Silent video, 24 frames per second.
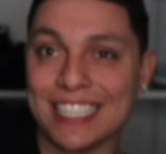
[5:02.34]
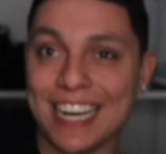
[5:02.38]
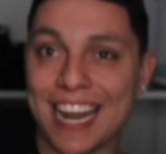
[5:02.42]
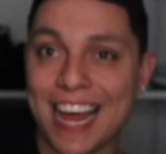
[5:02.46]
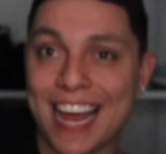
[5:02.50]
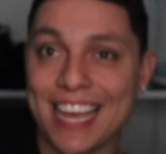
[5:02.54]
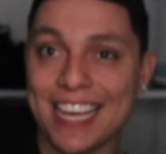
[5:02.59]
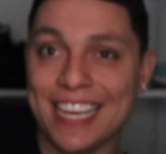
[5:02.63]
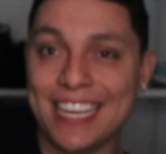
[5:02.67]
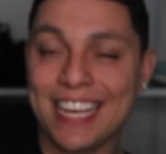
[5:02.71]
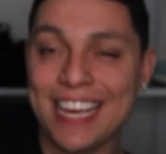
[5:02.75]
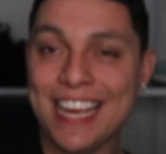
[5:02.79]

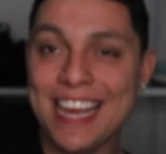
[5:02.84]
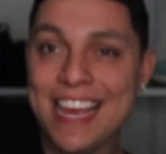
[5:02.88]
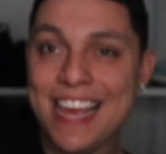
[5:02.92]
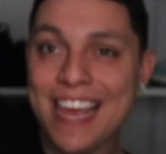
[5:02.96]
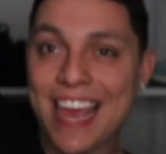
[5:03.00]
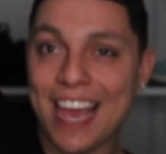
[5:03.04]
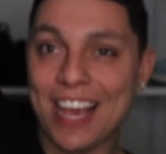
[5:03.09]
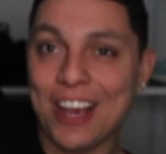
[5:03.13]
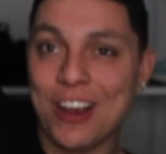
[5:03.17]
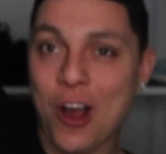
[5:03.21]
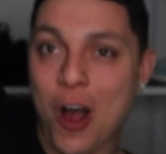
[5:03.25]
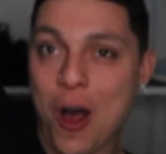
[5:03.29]
like,
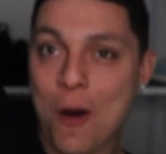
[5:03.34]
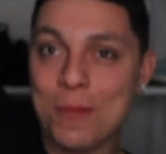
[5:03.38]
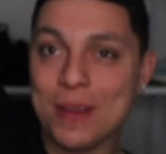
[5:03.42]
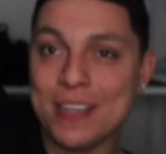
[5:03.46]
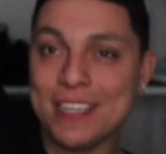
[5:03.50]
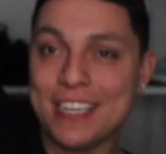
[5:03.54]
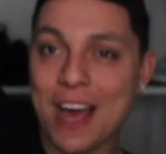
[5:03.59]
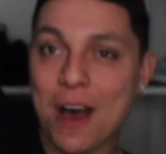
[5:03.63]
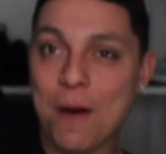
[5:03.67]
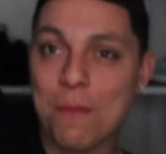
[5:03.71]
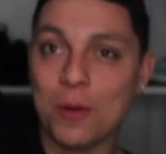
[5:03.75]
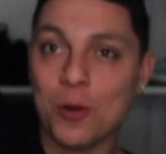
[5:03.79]
and
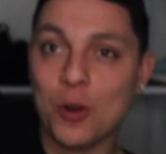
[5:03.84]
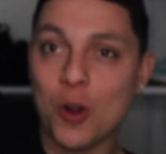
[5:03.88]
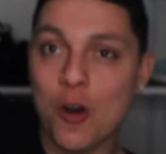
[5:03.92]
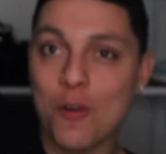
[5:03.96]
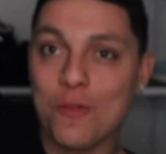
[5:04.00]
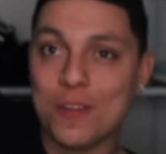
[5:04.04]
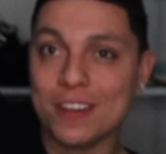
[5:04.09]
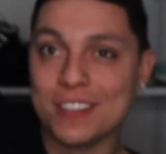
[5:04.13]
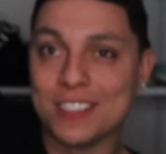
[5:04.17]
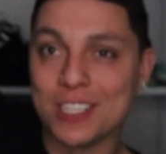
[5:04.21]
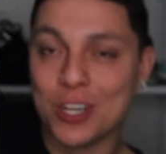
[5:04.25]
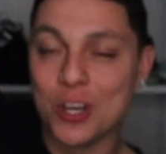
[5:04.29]
comment down below
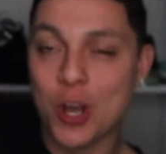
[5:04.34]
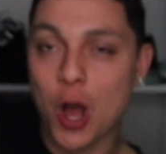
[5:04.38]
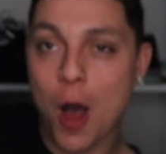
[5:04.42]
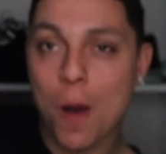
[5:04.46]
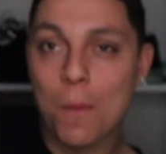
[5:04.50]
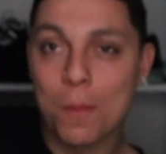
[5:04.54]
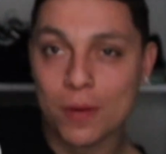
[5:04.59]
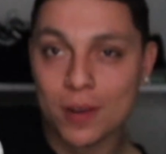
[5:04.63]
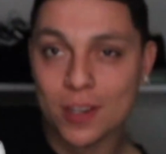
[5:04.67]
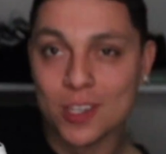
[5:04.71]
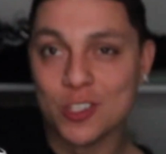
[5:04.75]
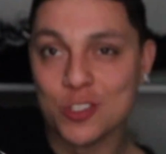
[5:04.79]
if it's a
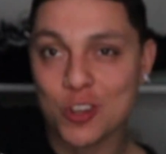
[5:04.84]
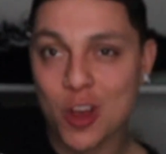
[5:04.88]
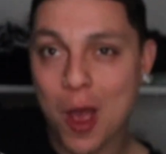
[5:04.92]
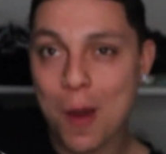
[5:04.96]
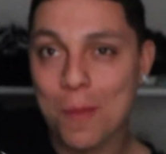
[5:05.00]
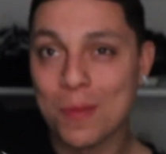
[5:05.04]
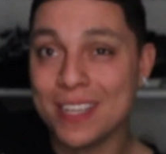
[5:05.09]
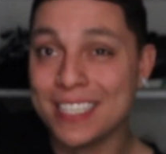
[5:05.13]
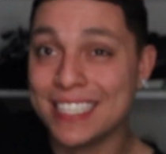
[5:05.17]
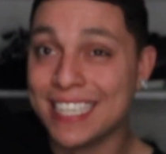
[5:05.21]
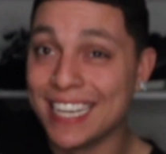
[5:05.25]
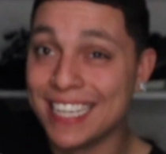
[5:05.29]
cop or a
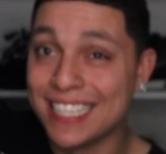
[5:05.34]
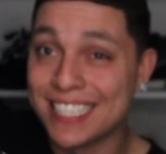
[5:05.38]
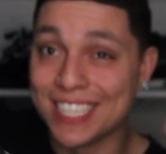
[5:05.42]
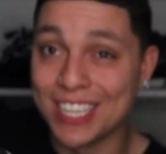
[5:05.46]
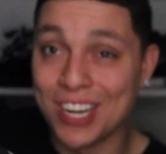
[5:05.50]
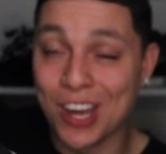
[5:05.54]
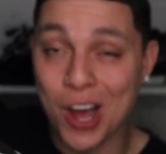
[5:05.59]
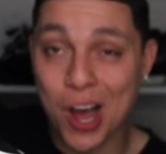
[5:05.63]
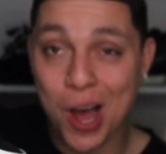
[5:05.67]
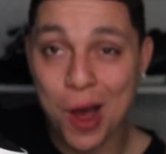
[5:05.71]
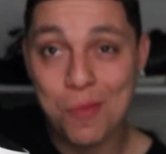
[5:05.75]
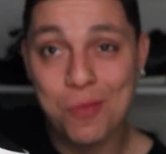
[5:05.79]
drop. Let's get into
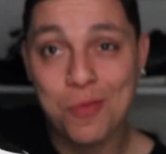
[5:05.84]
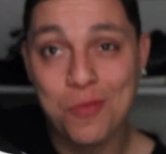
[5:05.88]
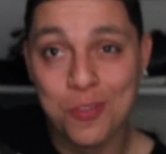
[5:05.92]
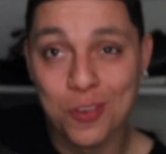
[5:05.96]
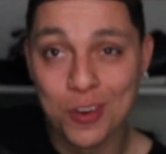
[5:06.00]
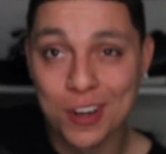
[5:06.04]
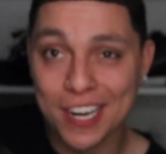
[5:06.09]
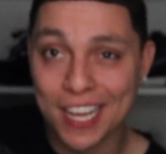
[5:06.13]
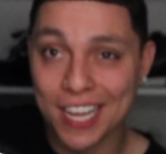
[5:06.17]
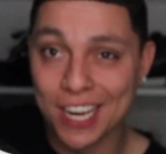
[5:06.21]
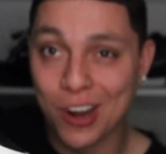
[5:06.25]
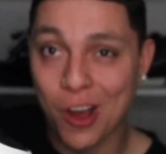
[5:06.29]
the up
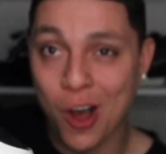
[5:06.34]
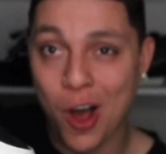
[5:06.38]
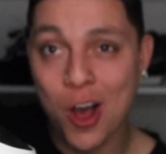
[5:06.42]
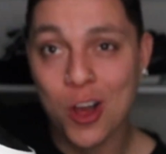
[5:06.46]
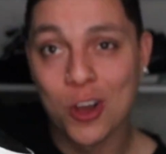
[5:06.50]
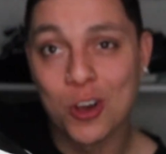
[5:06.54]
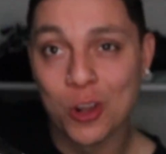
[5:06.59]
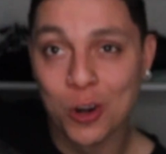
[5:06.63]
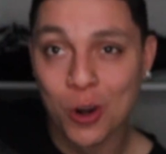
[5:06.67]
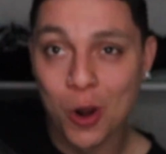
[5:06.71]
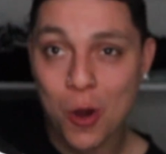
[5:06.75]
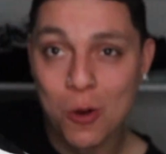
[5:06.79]
foot and
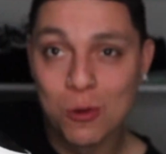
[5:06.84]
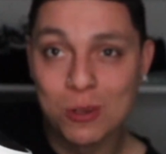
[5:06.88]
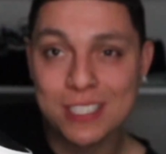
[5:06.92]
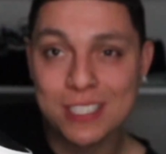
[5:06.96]
on close.